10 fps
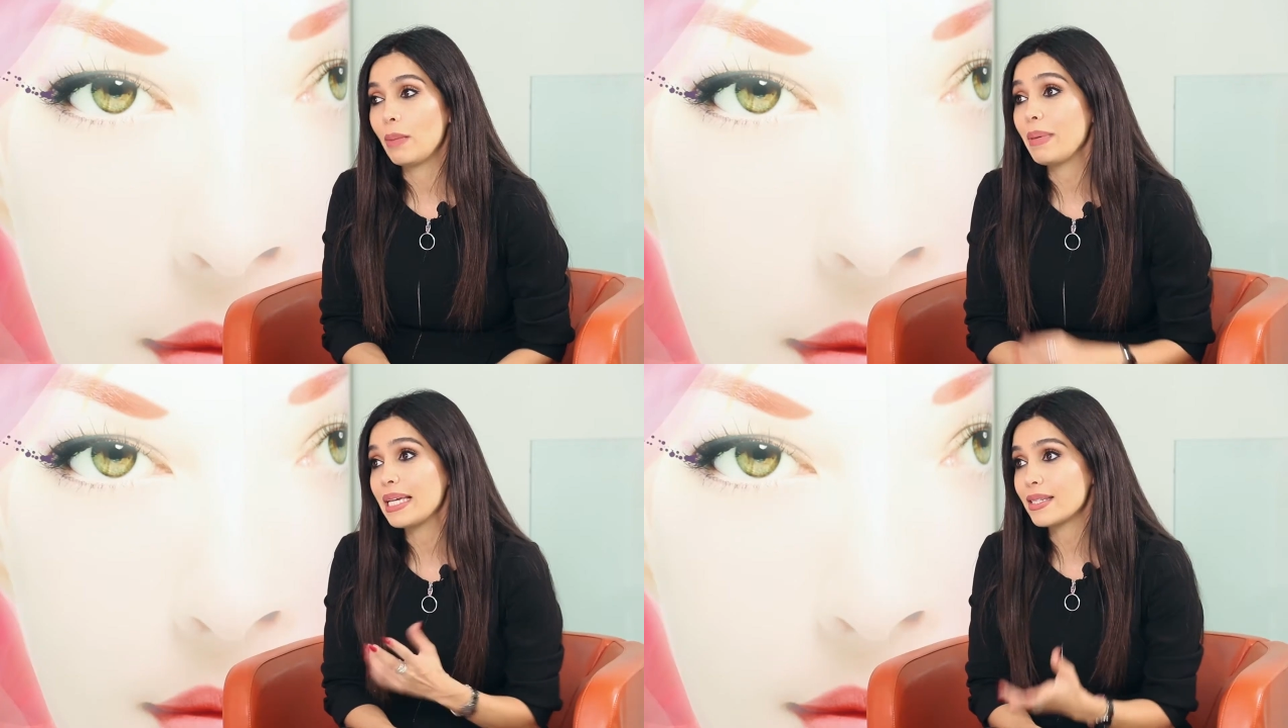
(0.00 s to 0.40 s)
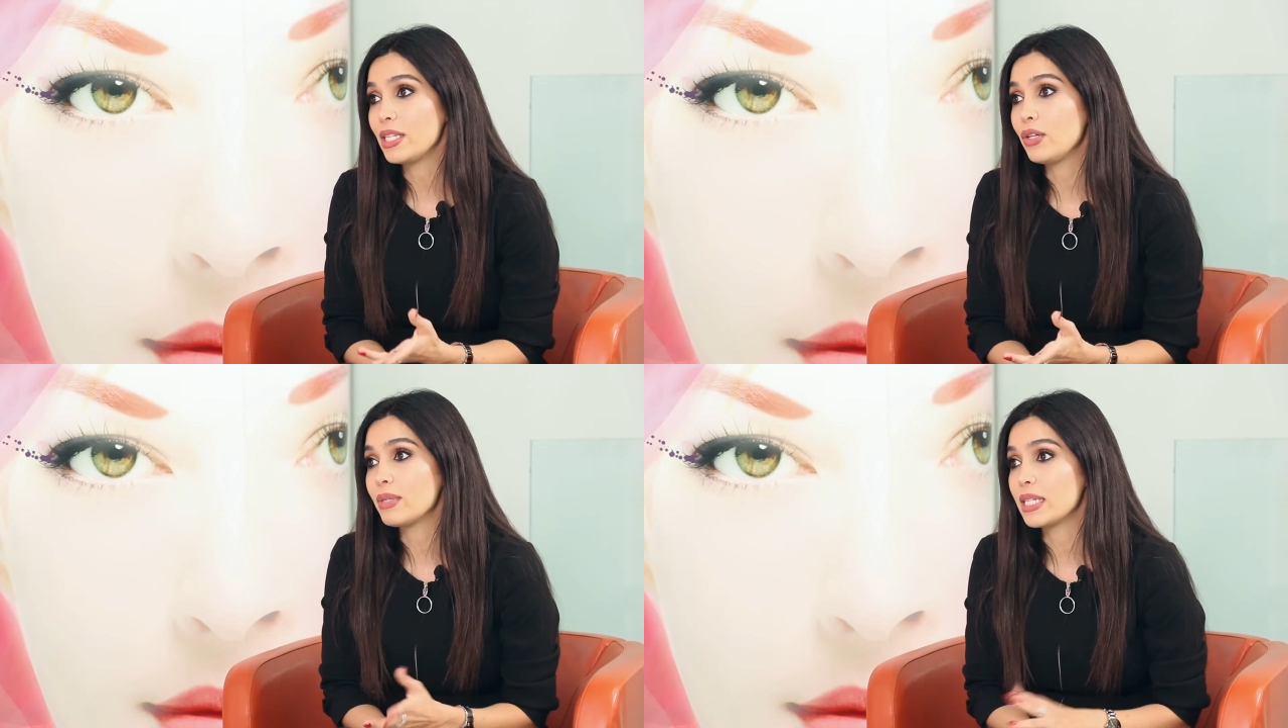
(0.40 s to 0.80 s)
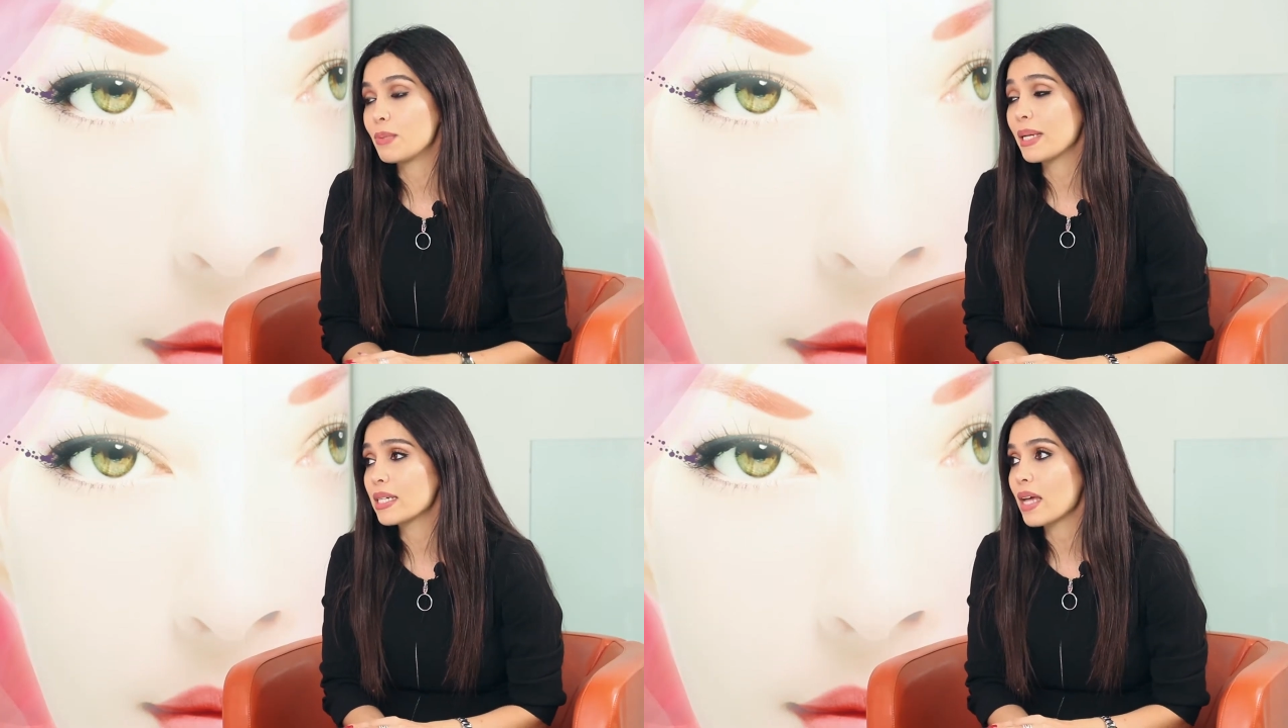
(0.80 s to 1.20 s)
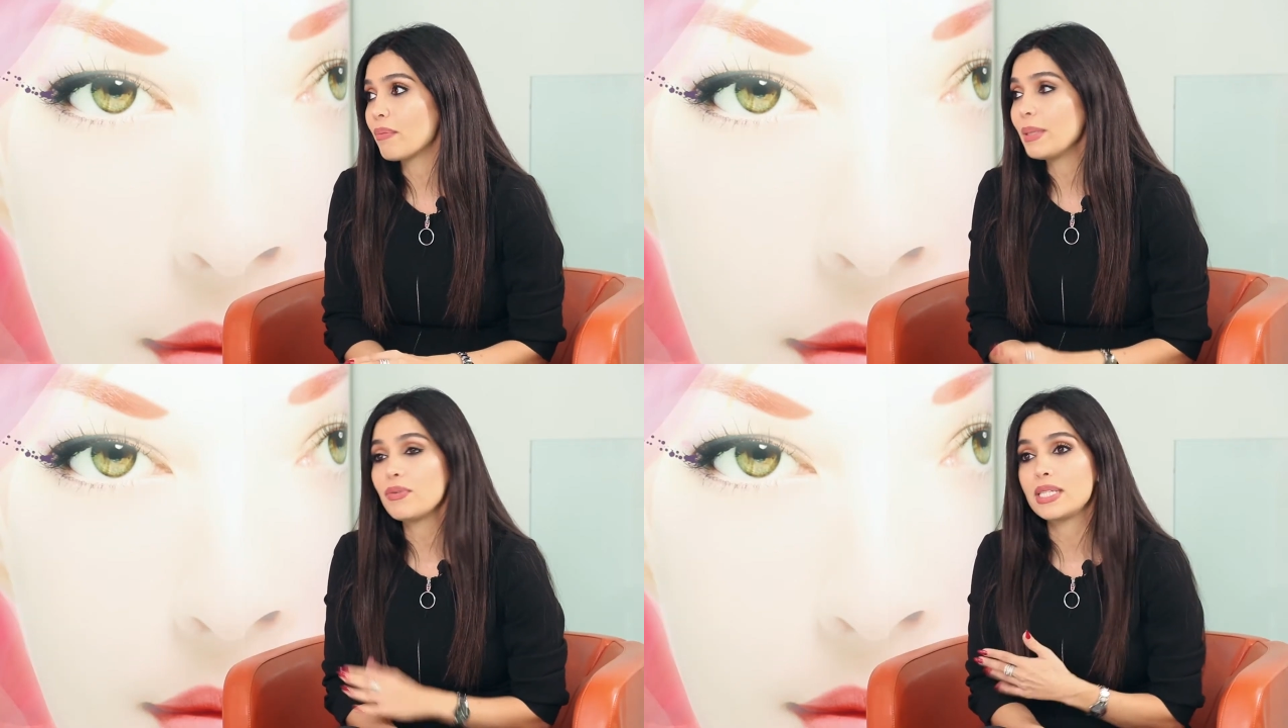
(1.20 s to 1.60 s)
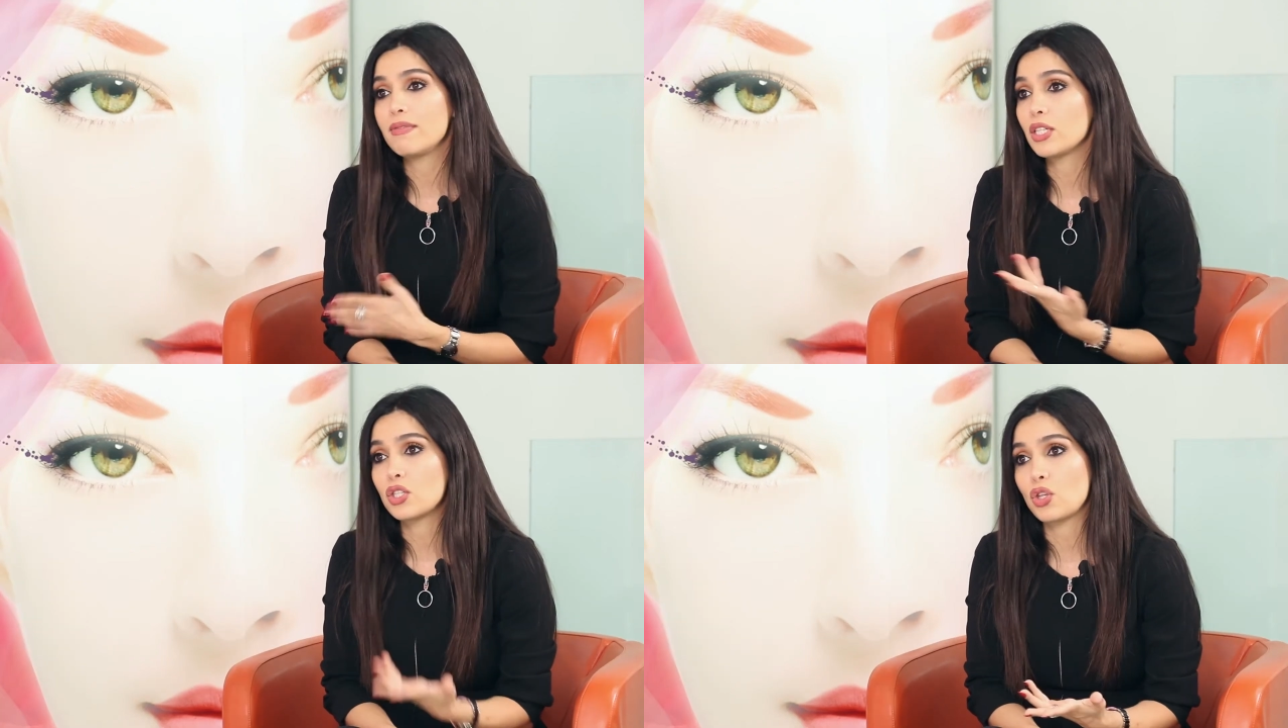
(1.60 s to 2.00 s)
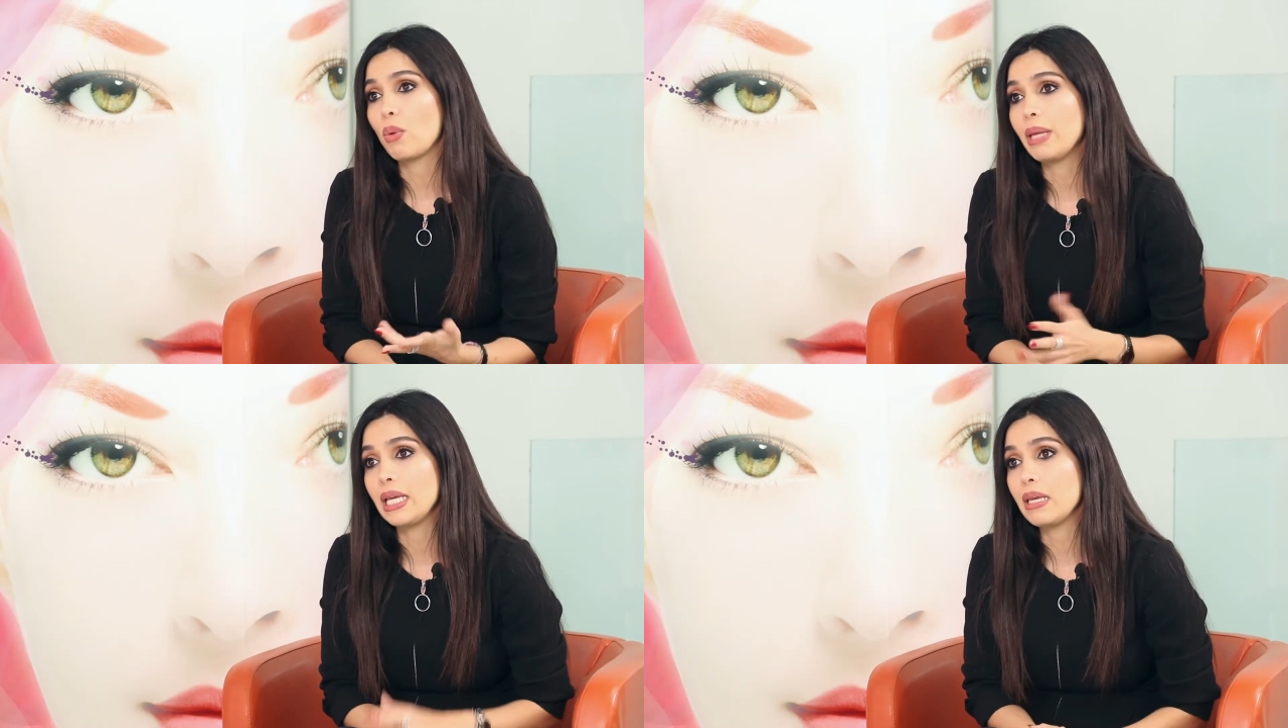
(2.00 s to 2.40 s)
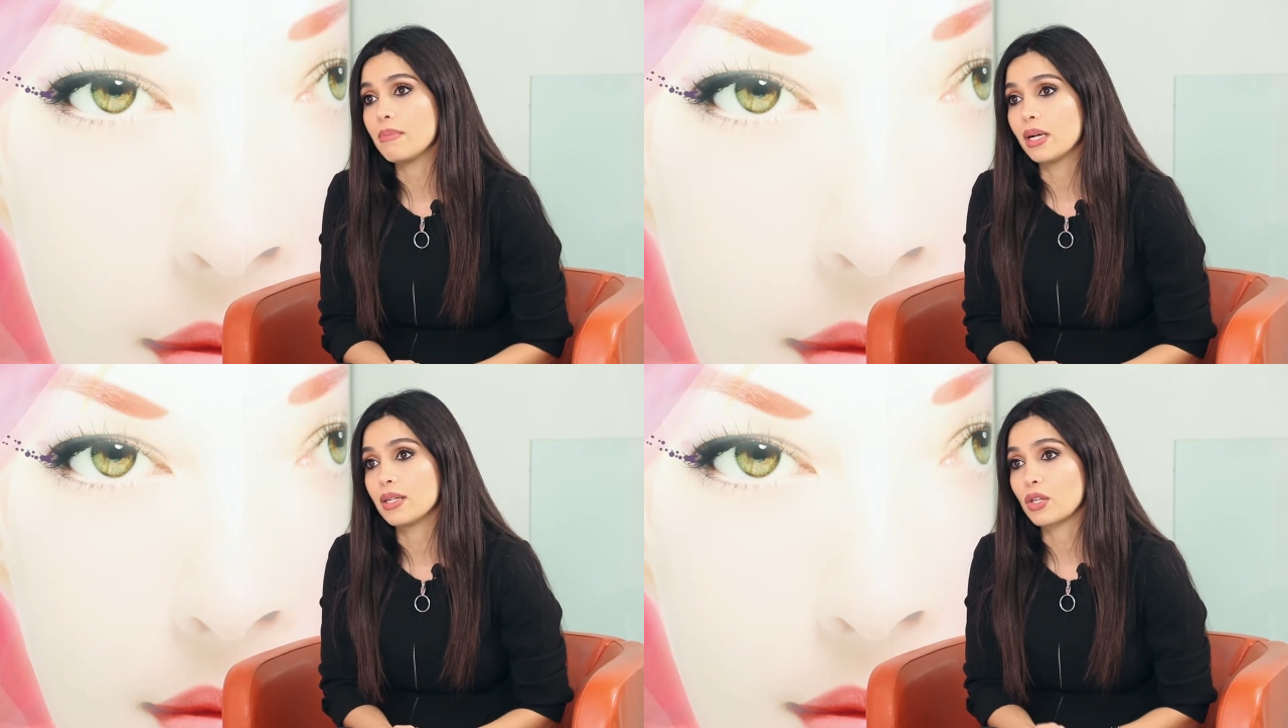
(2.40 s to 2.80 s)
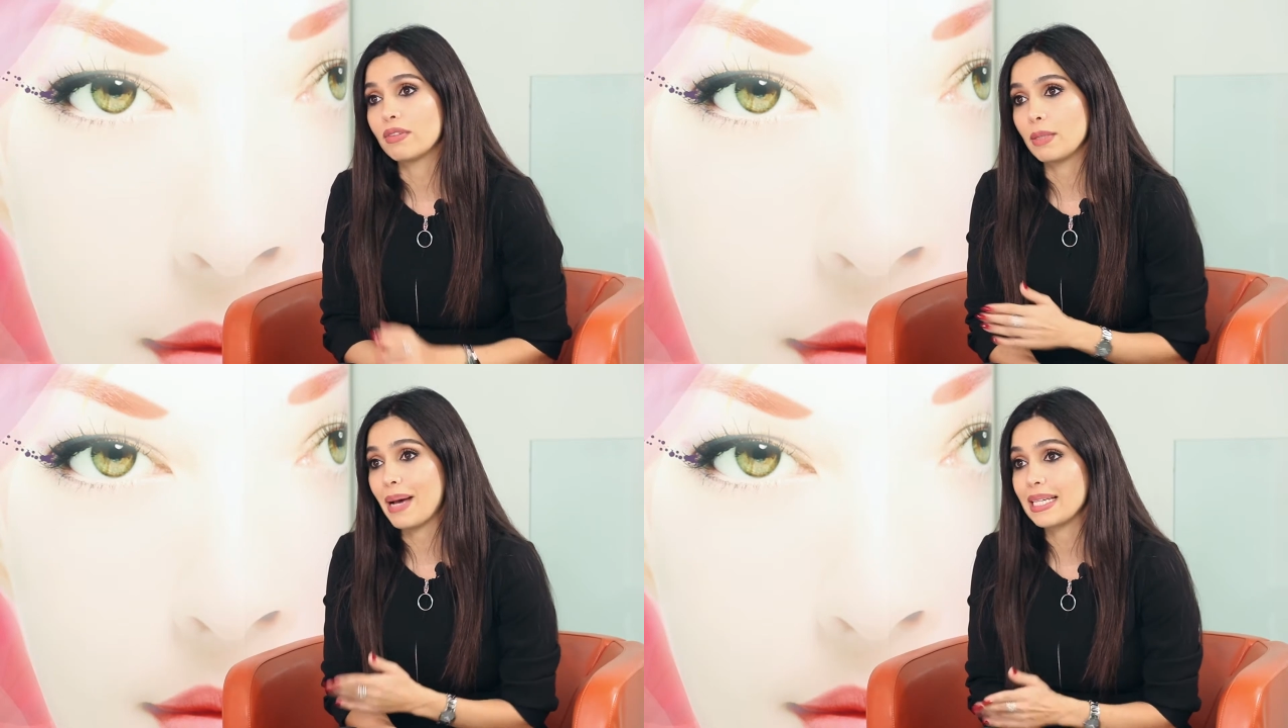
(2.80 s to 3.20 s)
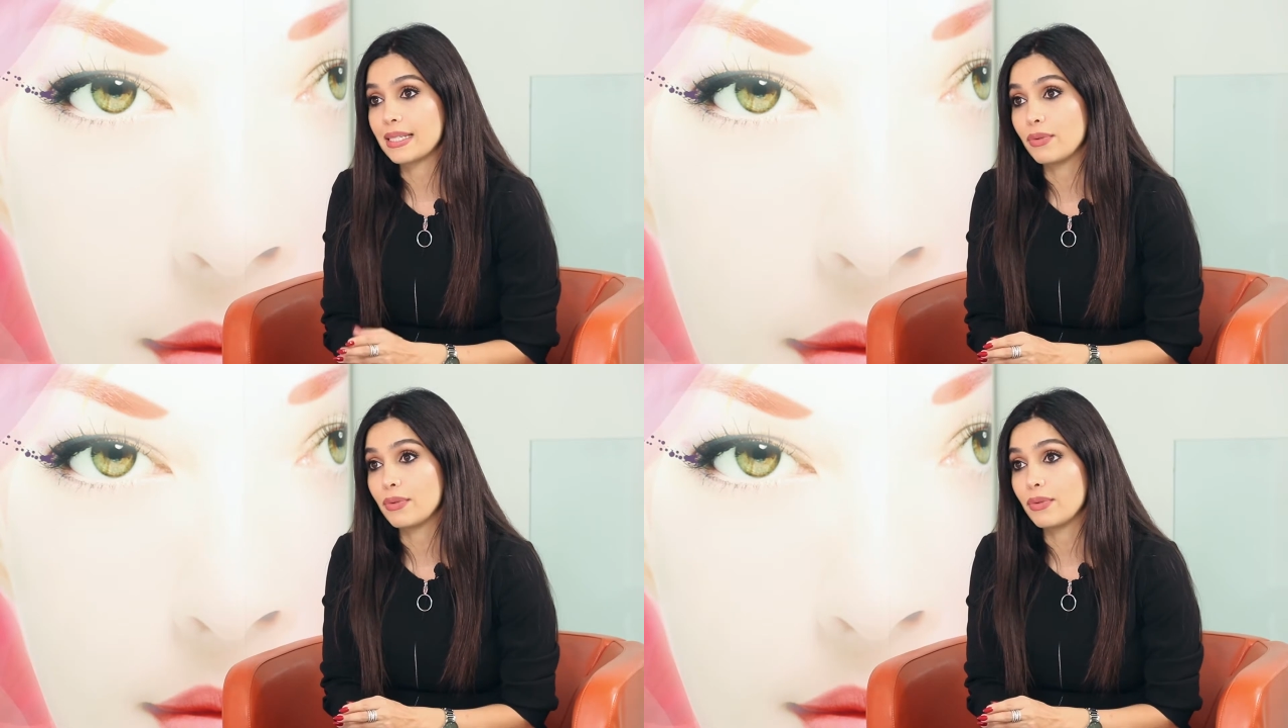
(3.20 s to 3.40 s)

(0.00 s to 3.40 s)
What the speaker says: the biggest news is, because I've been receiving so many emails over the past